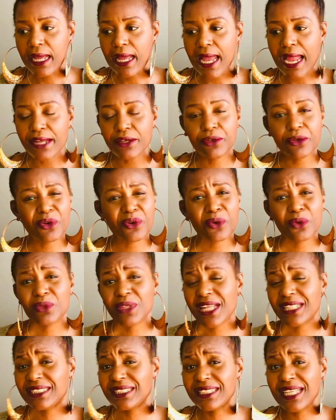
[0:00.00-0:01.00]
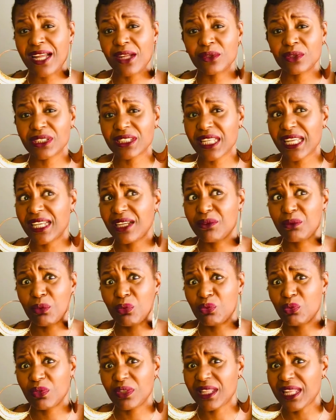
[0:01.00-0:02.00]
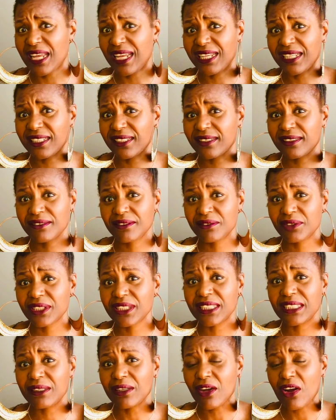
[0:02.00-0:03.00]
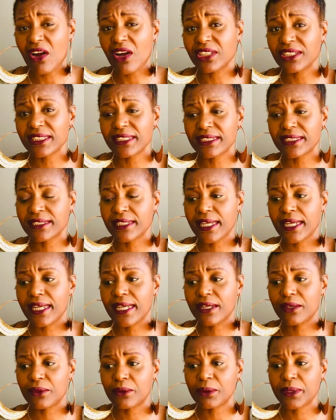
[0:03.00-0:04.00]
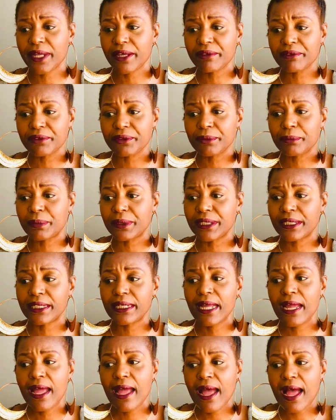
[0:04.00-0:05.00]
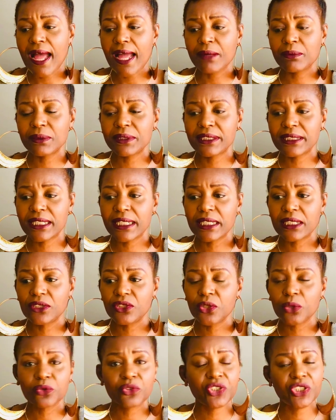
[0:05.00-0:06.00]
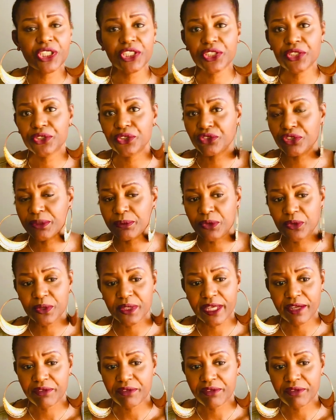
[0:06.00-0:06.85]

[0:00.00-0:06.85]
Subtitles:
I know that sounds like really harsh to say or whatever, but I would say don't share your dreams with